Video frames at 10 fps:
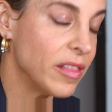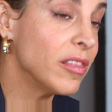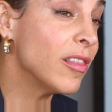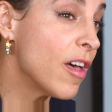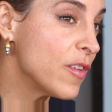I
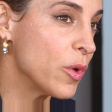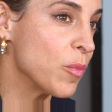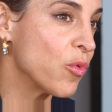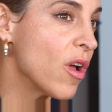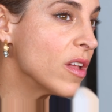love it
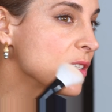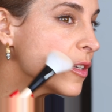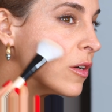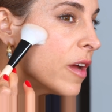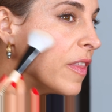with
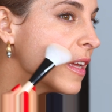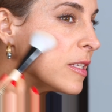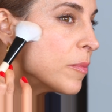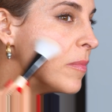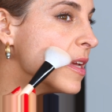bronzer. I think
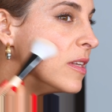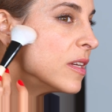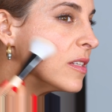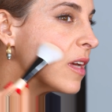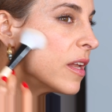it's amazing to